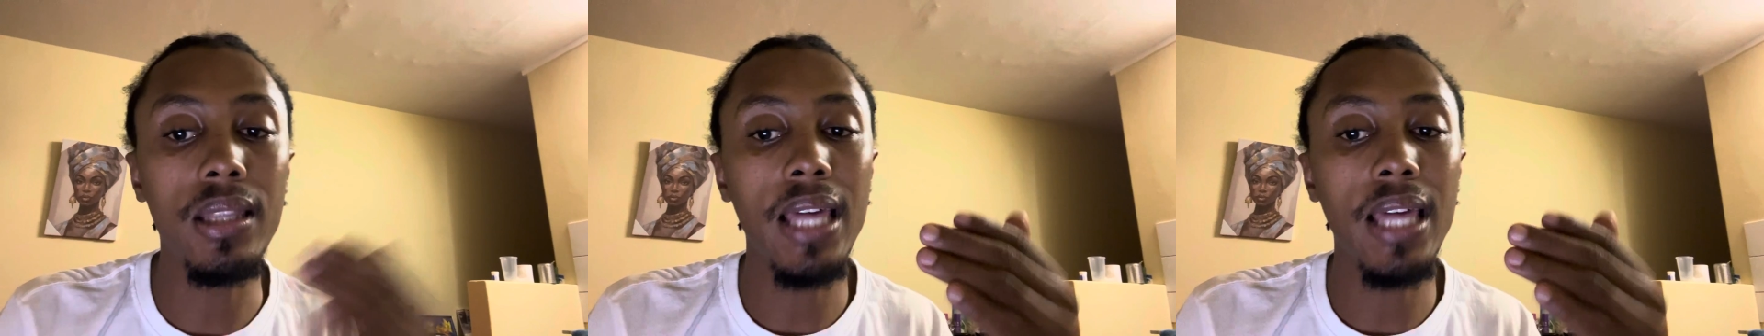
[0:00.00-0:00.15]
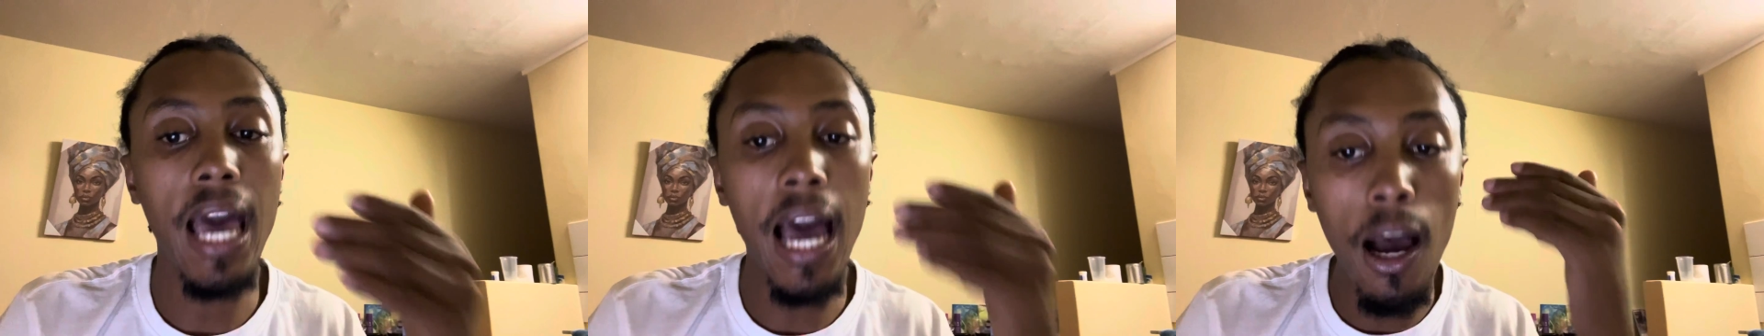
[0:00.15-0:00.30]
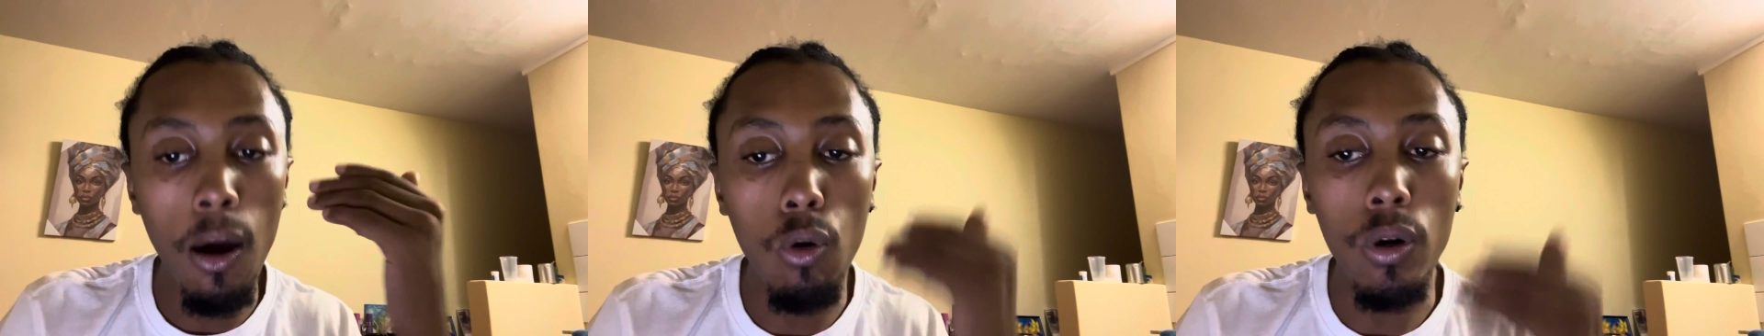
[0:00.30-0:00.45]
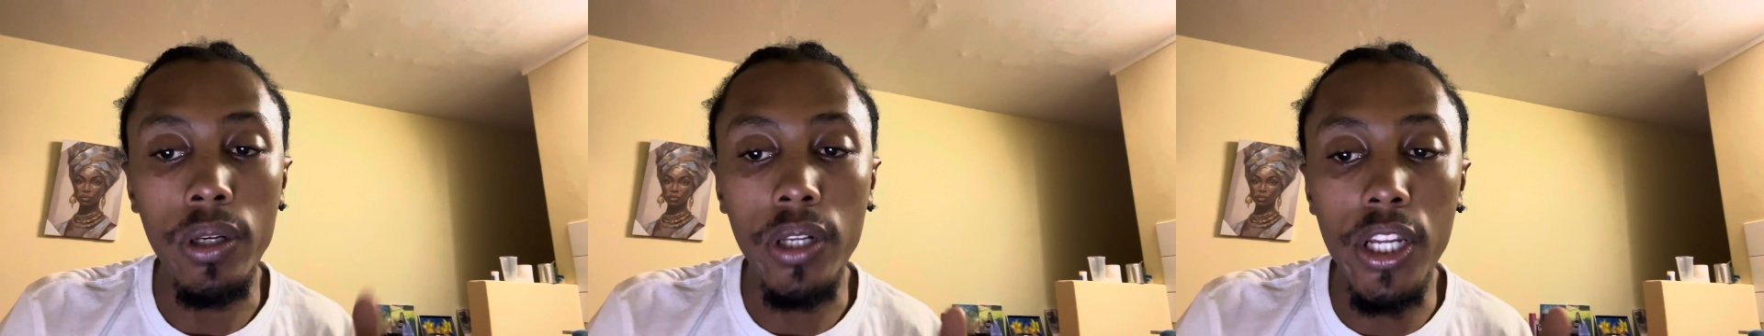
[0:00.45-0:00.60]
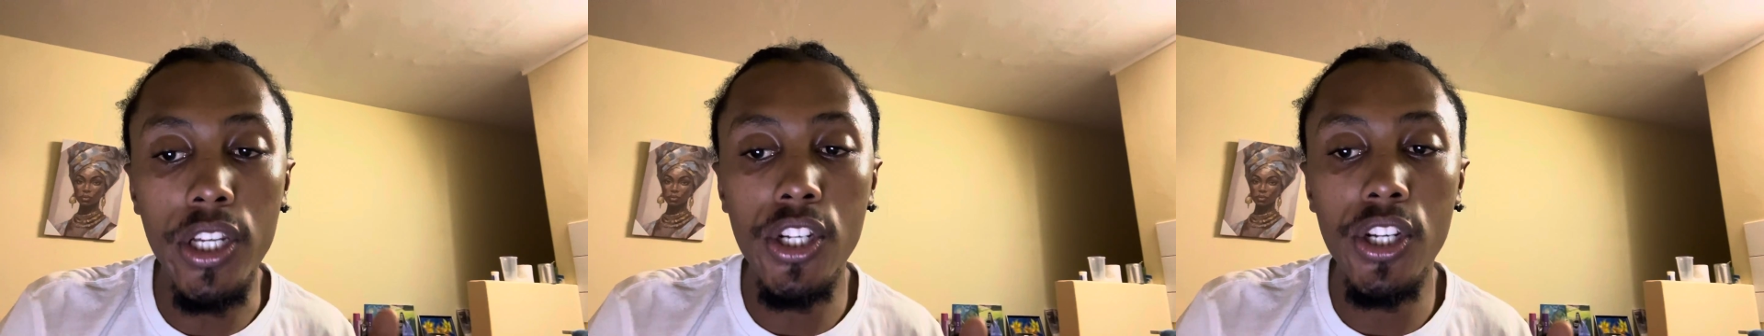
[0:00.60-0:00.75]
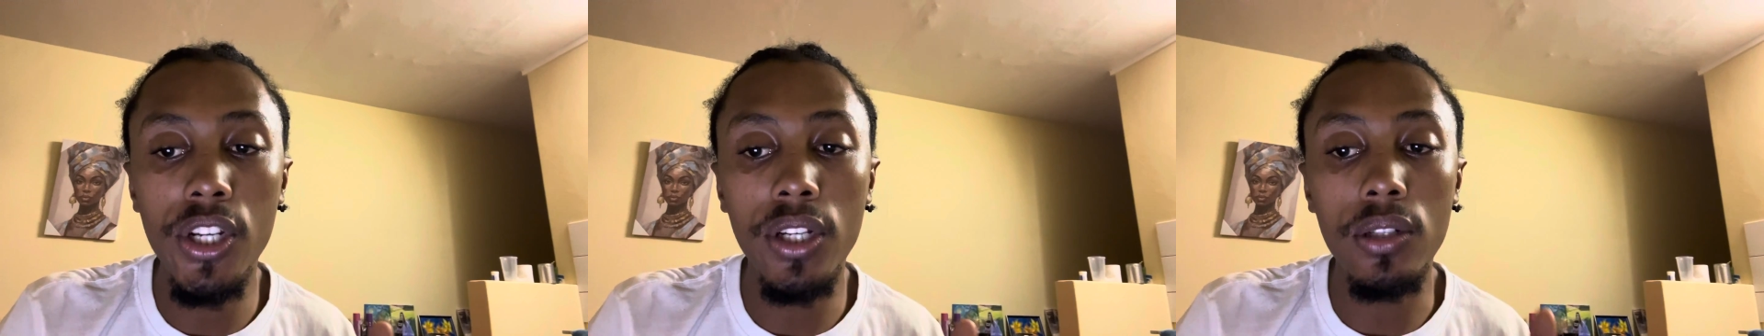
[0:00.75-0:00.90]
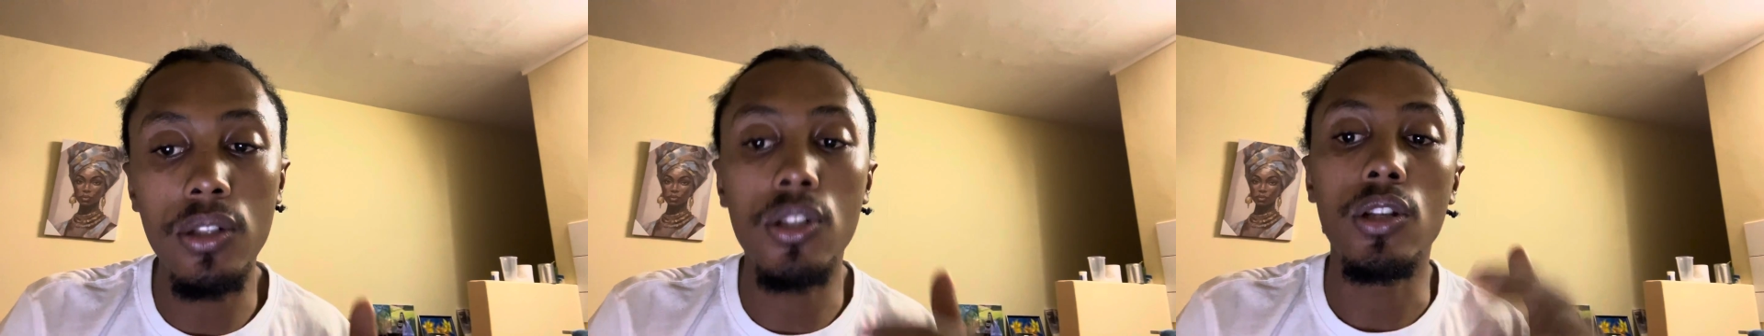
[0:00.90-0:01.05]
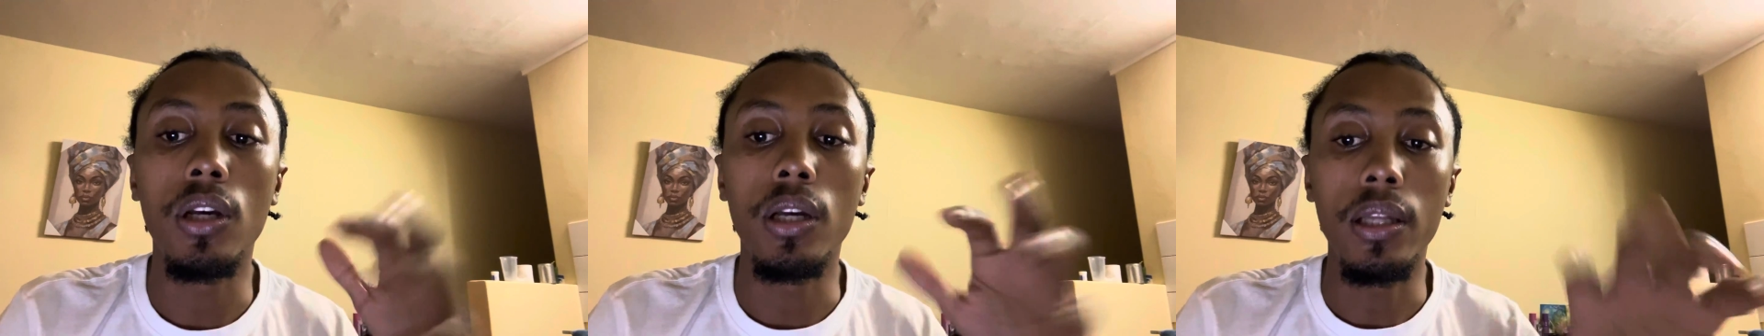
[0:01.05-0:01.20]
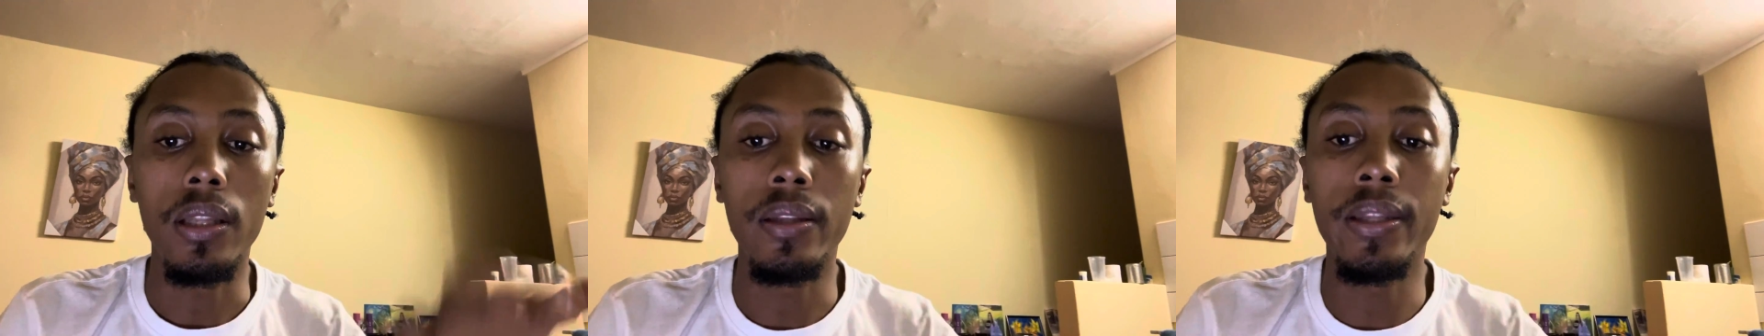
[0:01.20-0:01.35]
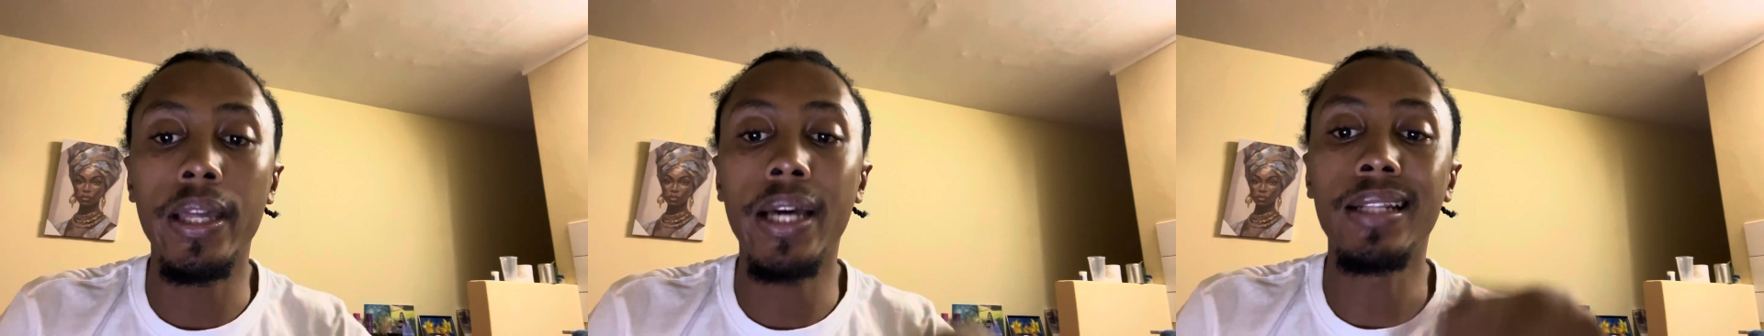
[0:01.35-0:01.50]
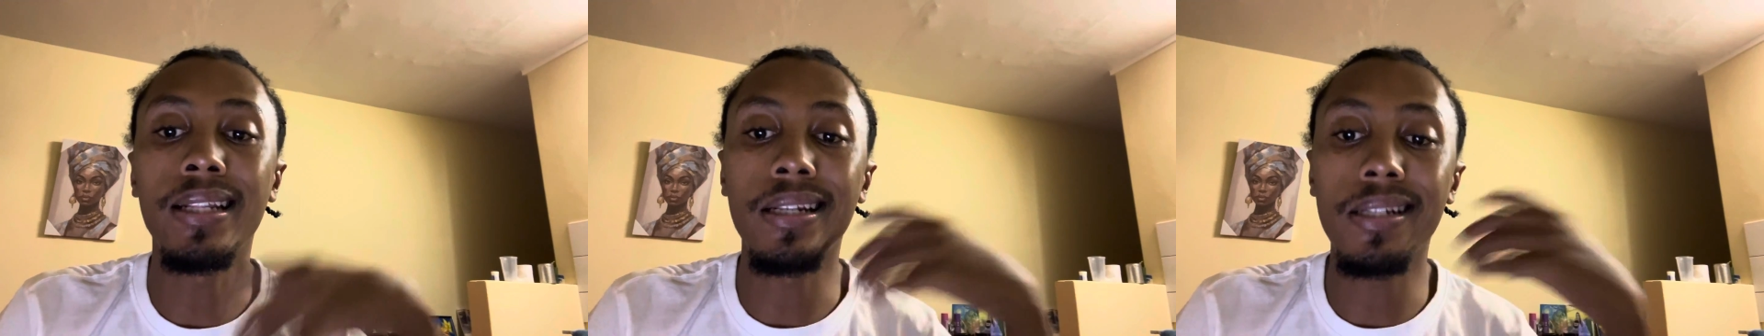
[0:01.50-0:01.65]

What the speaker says: there are conditions that